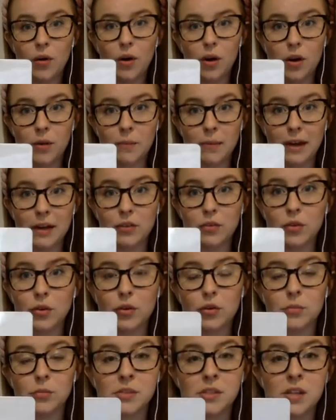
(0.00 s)
our
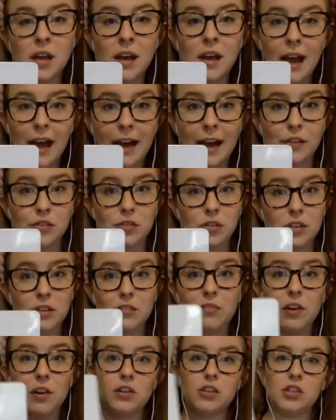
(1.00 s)
microbes actually
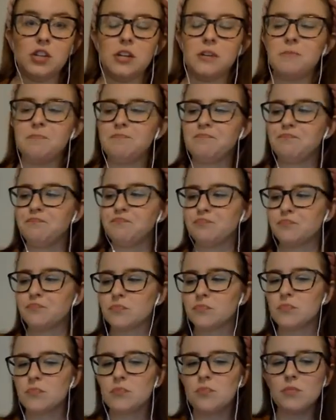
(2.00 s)
function.
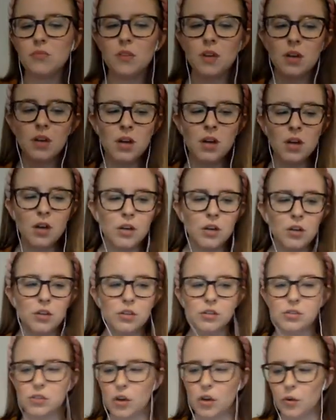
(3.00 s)

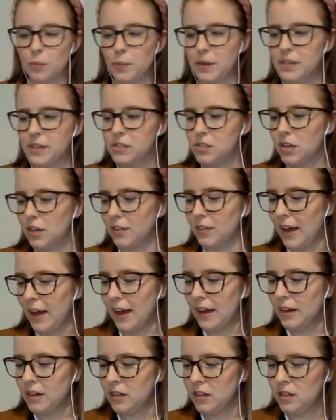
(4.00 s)
So based on
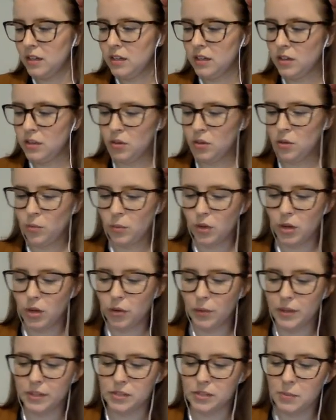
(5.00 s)
that,
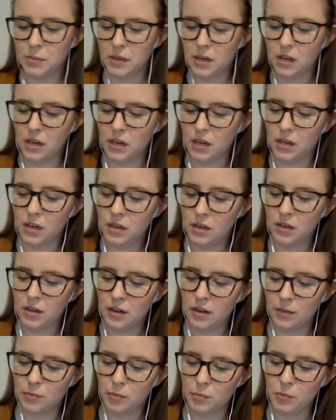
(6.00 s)
I'm
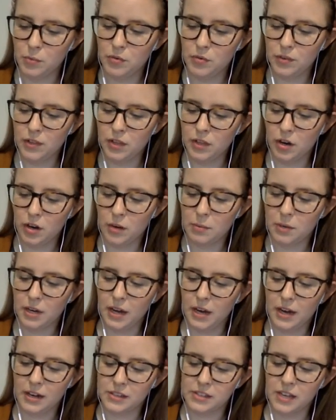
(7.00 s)
removing the carbon
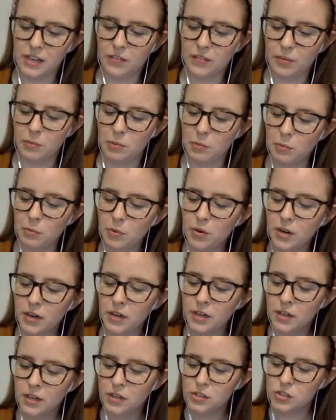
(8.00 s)
dioxide from the board
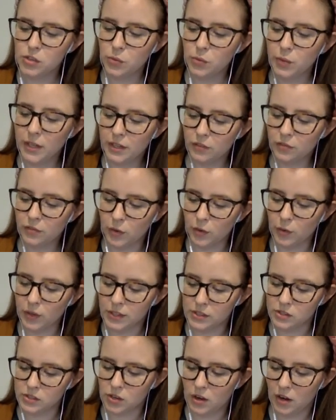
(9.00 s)
so we can
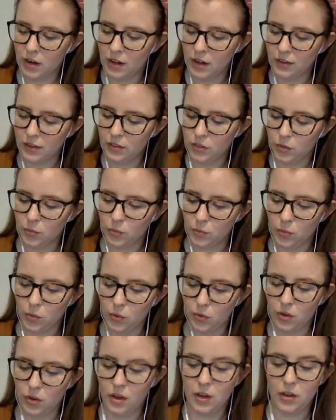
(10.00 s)
focus on the
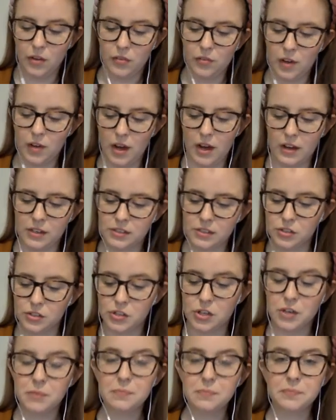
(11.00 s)
role of
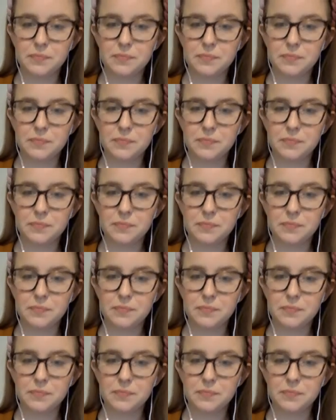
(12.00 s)
oxygen.